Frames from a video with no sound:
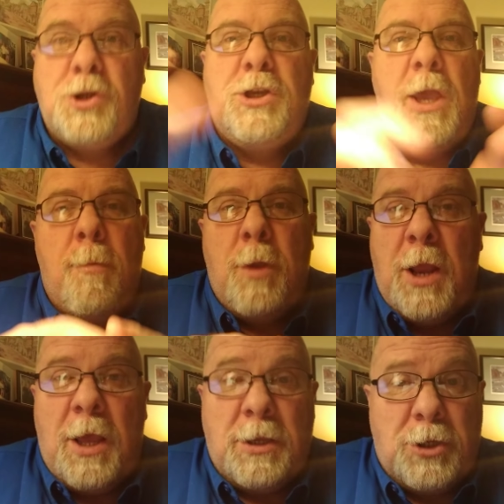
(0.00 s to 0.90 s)
skimming
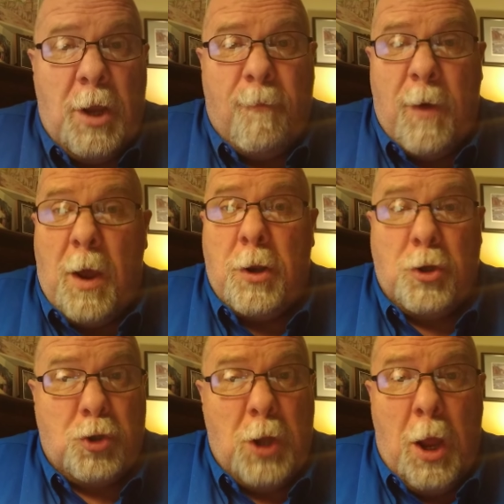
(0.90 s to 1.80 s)
that stuff out
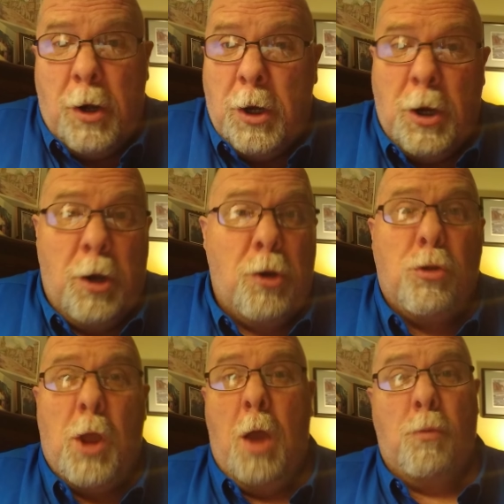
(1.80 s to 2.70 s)
that's down in there you
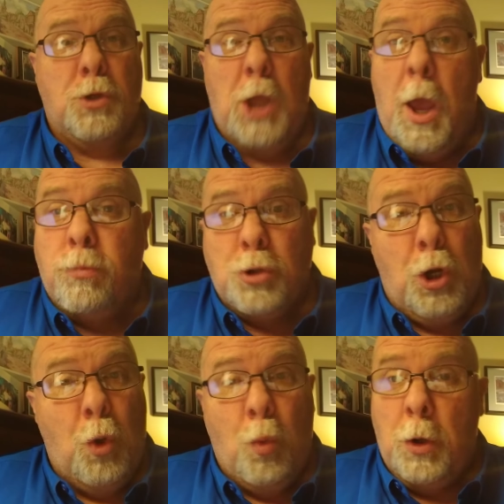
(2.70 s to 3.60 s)
thought was
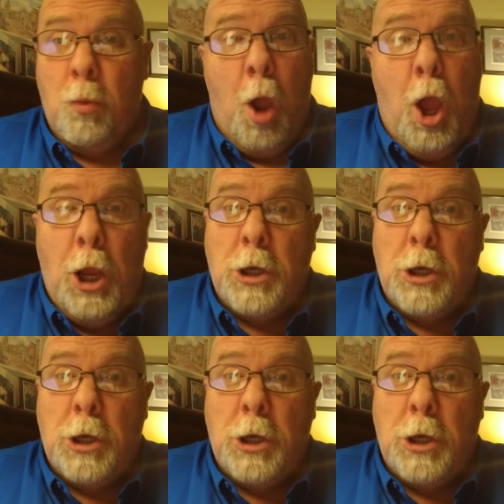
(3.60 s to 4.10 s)
absolutely right.